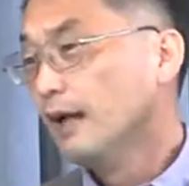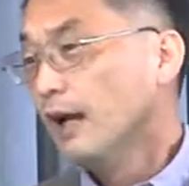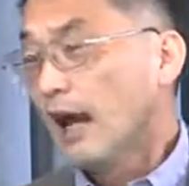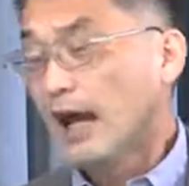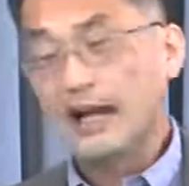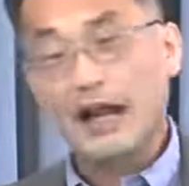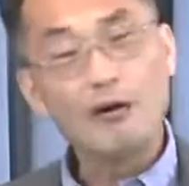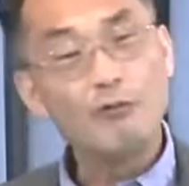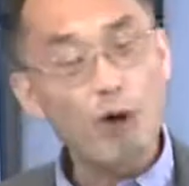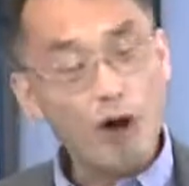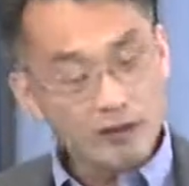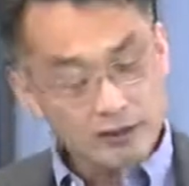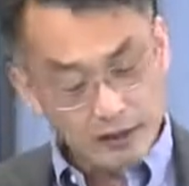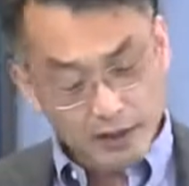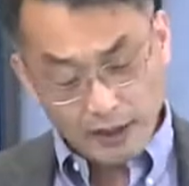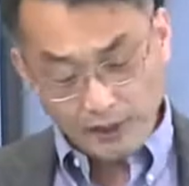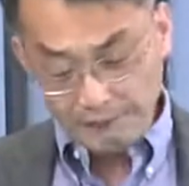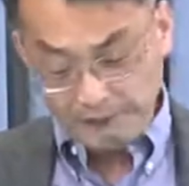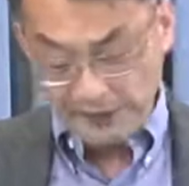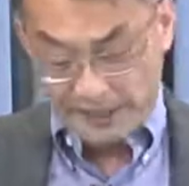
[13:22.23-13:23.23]
And I wonder
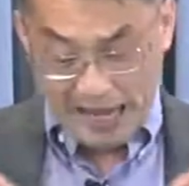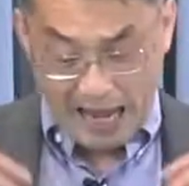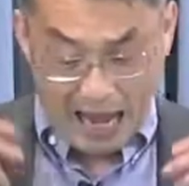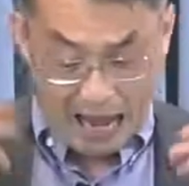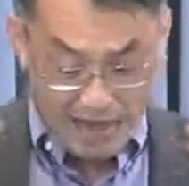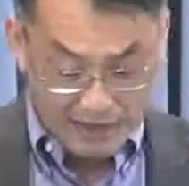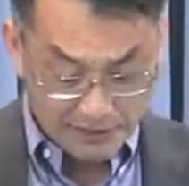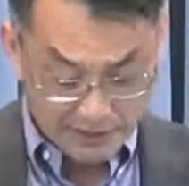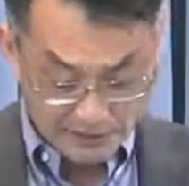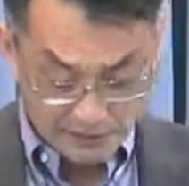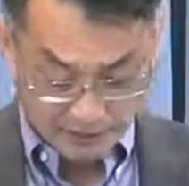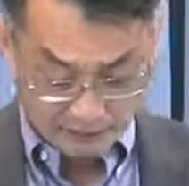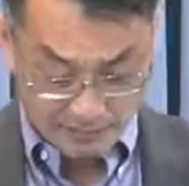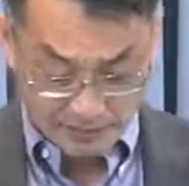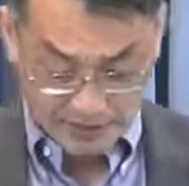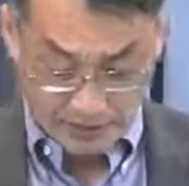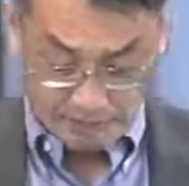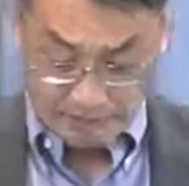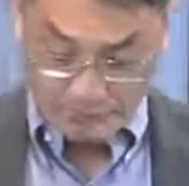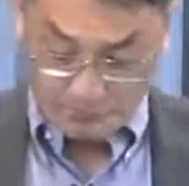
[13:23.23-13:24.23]
if he asked
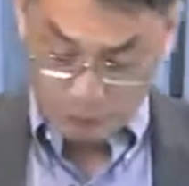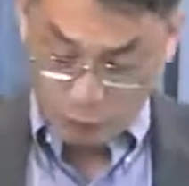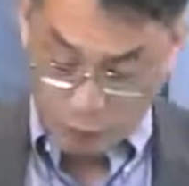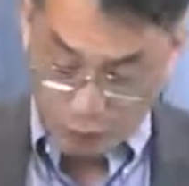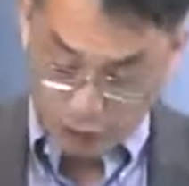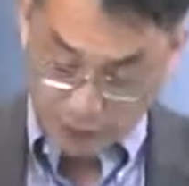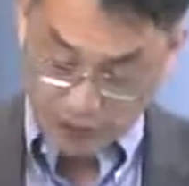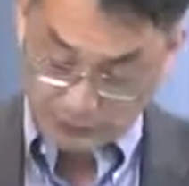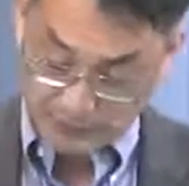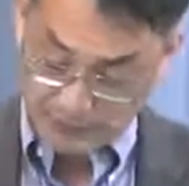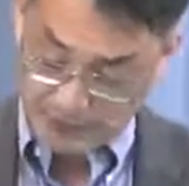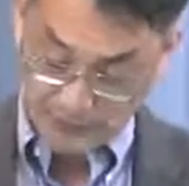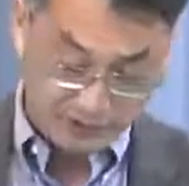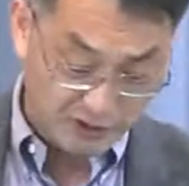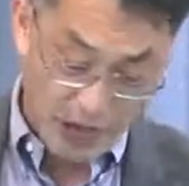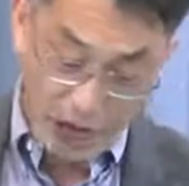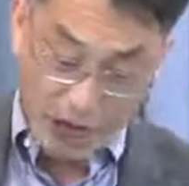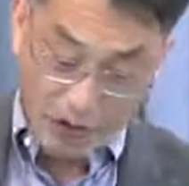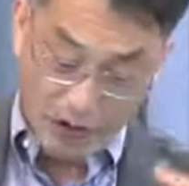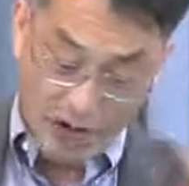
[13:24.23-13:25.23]
himself and told himself, you
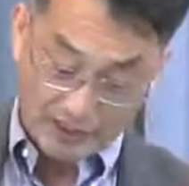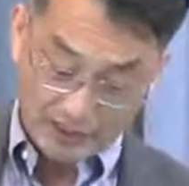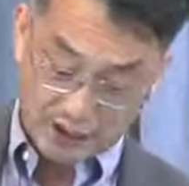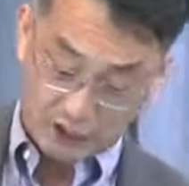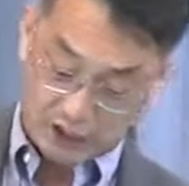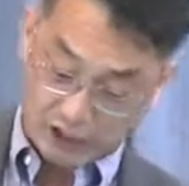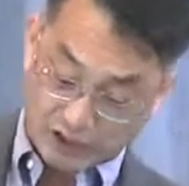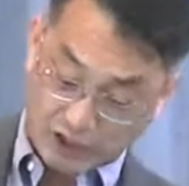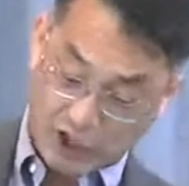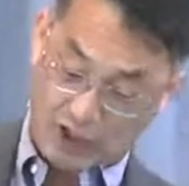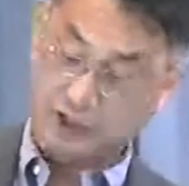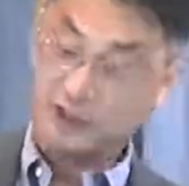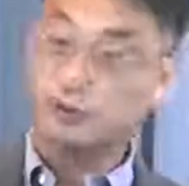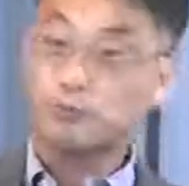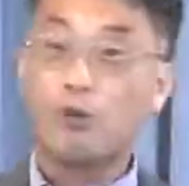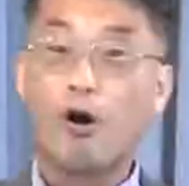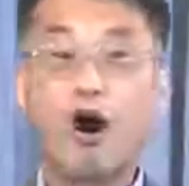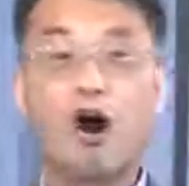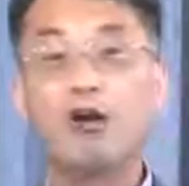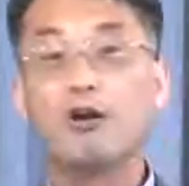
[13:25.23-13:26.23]
know, I'll just start
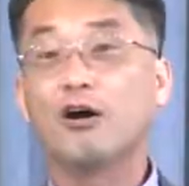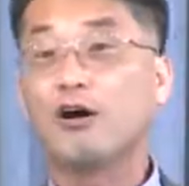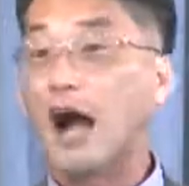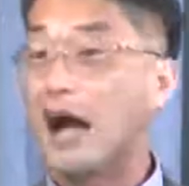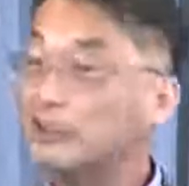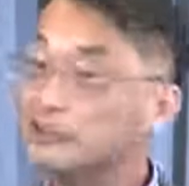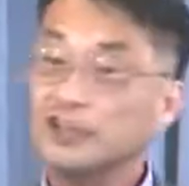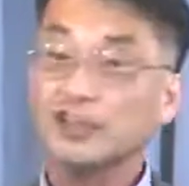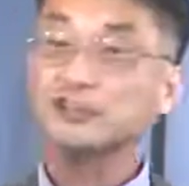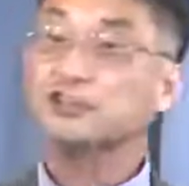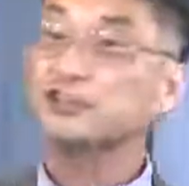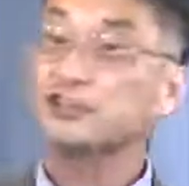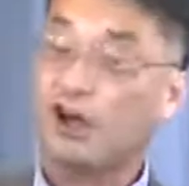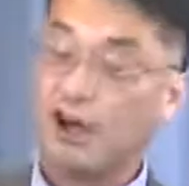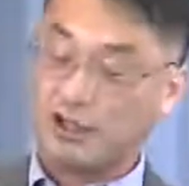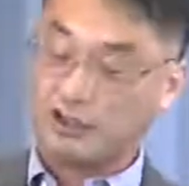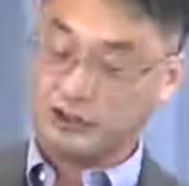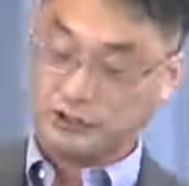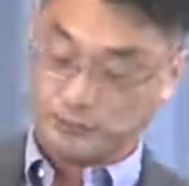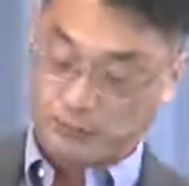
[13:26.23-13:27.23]
tomorrow. I'll just
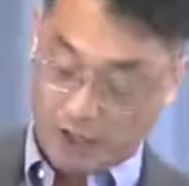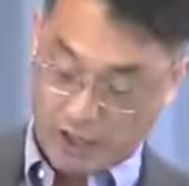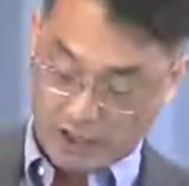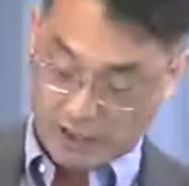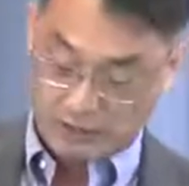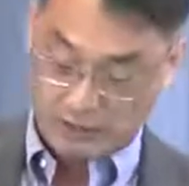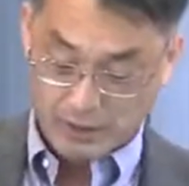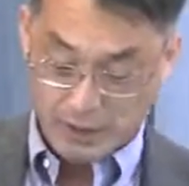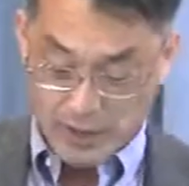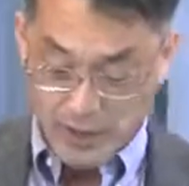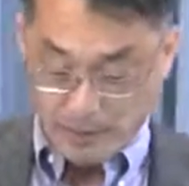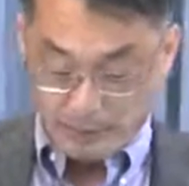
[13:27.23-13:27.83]
start tomorrow.